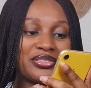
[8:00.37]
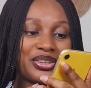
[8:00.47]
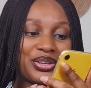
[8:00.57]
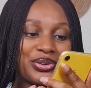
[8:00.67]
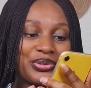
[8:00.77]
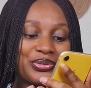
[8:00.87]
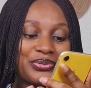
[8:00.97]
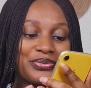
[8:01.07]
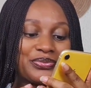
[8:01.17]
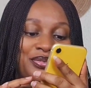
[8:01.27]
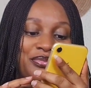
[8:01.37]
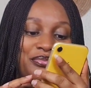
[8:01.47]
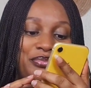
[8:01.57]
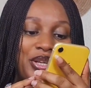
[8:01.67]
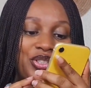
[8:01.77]
video.
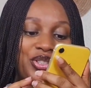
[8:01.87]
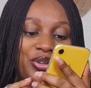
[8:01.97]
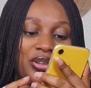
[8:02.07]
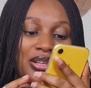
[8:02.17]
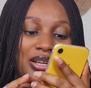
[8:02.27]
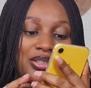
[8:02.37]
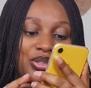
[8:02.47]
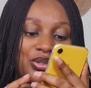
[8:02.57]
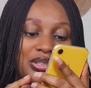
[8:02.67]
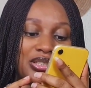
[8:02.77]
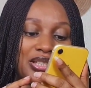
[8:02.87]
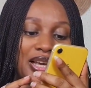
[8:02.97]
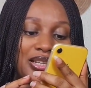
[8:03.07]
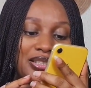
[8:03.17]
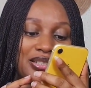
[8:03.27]
Make sure that your
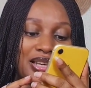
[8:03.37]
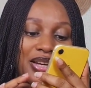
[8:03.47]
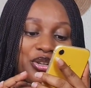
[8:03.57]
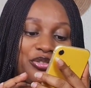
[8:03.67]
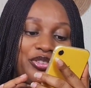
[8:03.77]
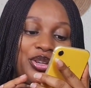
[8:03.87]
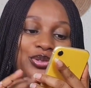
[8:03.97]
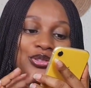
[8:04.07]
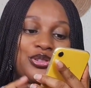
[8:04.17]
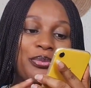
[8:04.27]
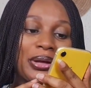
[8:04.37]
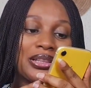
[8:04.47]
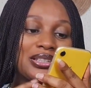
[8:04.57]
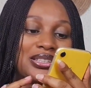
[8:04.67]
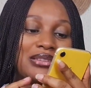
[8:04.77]
text and your video stop at
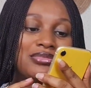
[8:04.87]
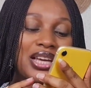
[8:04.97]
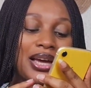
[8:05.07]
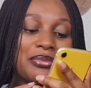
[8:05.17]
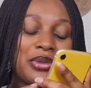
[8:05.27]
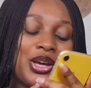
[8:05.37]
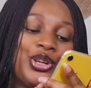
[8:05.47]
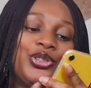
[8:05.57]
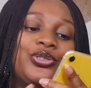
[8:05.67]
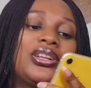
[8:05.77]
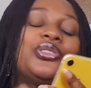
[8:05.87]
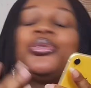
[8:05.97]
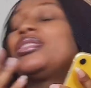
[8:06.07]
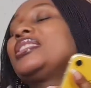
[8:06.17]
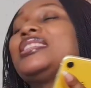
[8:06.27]
the same time so that
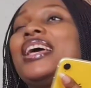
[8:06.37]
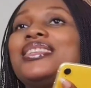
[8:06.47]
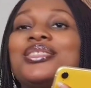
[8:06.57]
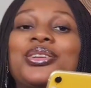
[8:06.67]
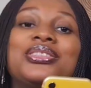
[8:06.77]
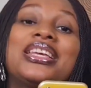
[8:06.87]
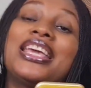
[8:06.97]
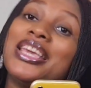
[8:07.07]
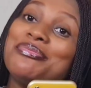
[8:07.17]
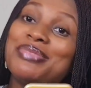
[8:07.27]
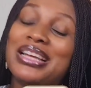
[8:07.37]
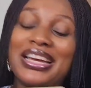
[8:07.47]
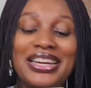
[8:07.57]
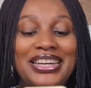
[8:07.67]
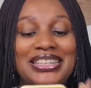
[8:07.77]
your text doesn't keep
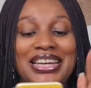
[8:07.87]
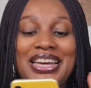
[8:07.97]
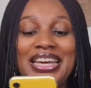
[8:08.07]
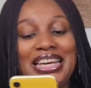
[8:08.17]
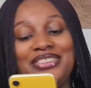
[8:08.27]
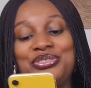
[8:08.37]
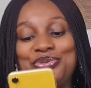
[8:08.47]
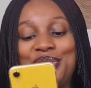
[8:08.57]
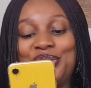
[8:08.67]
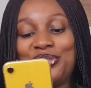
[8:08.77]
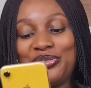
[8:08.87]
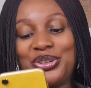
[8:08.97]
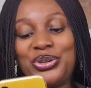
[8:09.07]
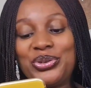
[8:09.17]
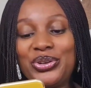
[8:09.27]
playing even when your
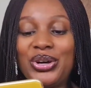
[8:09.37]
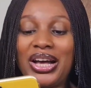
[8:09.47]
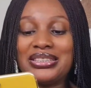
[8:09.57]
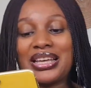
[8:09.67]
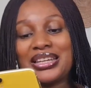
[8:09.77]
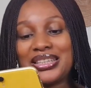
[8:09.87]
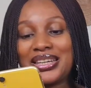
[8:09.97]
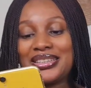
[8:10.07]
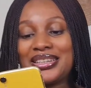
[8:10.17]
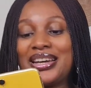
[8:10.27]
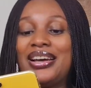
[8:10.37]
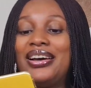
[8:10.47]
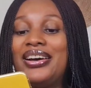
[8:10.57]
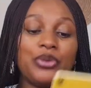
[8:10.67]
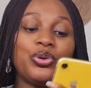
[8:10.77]
video has ended.
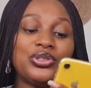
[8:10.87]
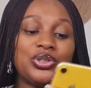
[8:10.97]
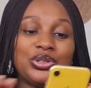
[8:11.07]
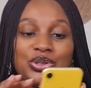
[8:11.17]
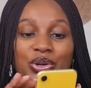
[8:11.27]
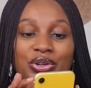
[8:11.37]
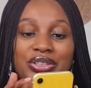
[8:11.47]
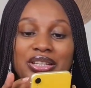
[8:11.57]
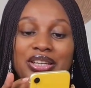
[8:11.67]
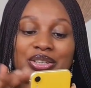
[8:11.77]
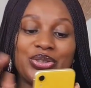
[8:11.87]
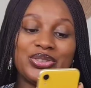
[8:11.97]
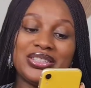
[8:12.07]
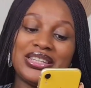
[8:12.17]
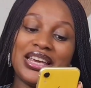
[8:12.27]
And once you're done, you
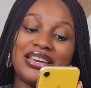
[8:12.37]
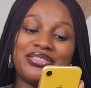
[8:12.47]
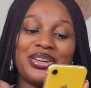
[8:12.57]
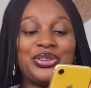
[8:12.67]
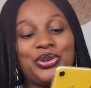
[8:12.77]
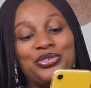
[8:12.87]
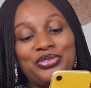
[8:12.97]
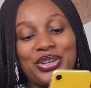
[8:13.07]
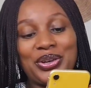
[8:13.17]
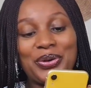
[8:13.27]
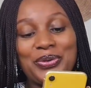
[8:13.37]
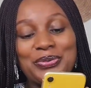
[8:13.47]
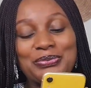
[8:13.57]
save your video.